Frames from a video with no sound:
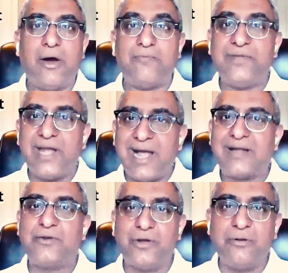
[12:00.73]
of the
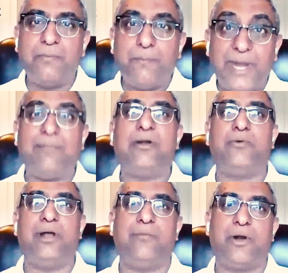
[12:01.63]
actual payment
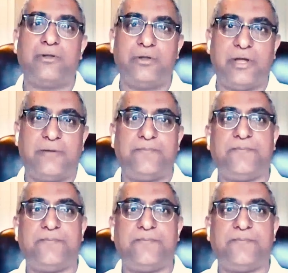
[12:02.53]
rail processing.